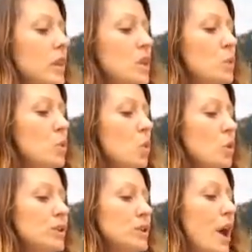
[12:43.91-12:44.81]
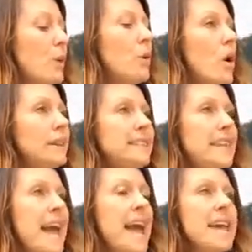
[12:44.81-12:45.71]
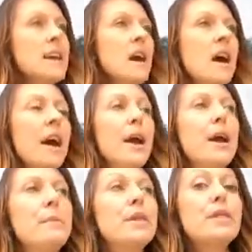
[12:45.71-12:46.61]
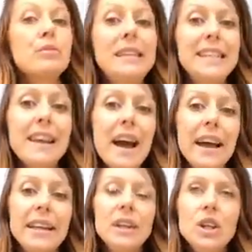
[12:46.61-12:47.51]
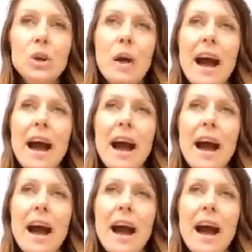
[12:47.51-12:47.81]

You also, on day 3 to 9, you